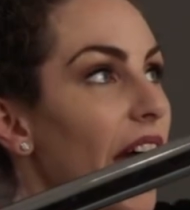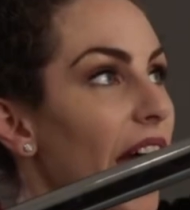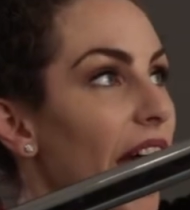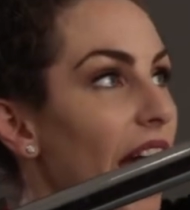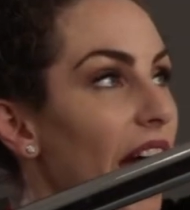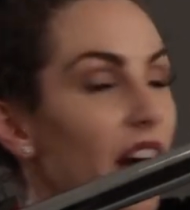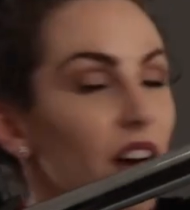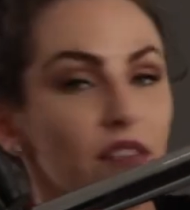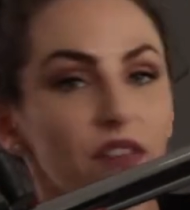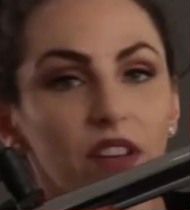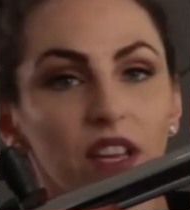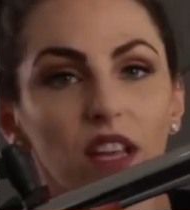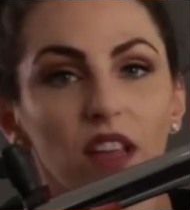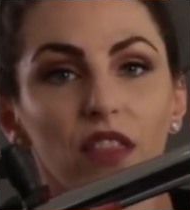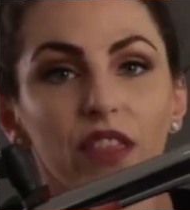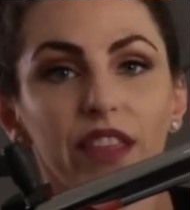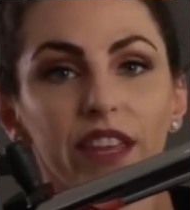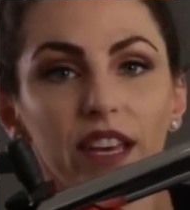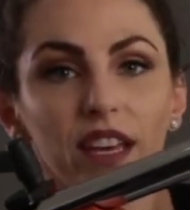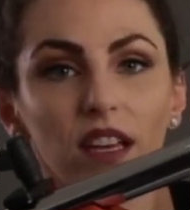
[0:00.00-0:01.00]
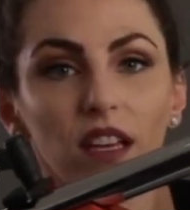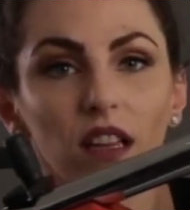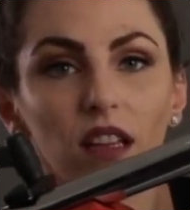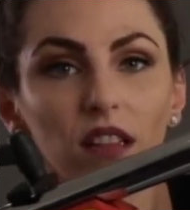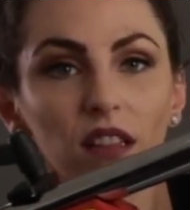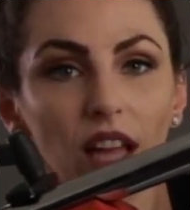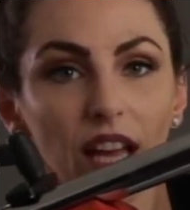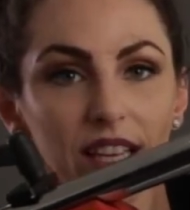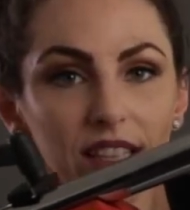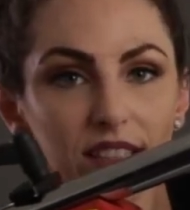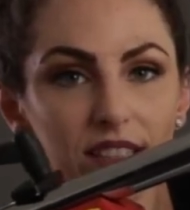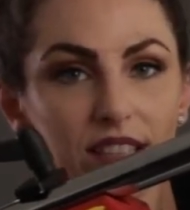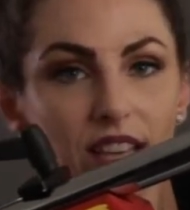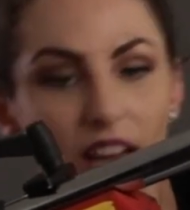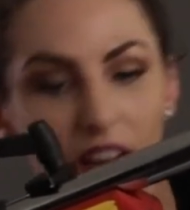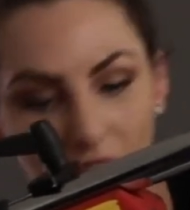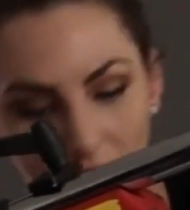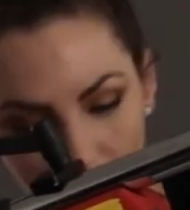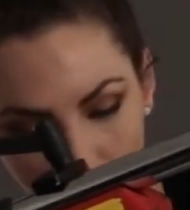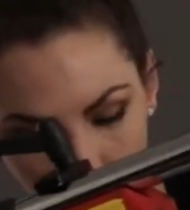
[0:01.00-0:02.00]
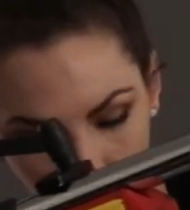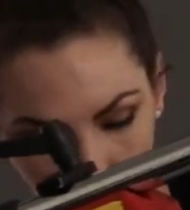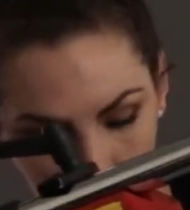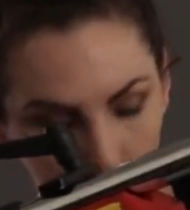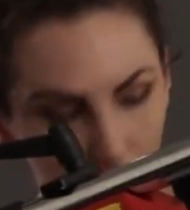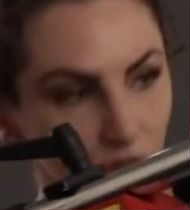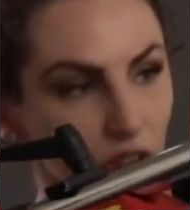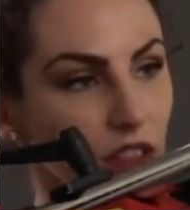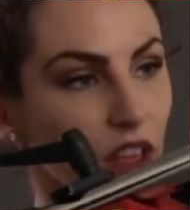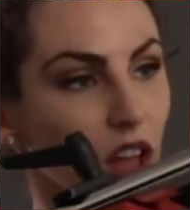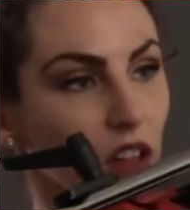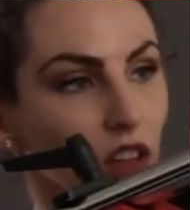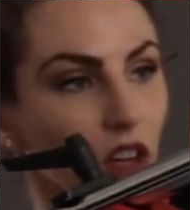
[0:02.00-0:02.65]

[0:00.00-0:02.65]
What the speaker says: having the lights out over that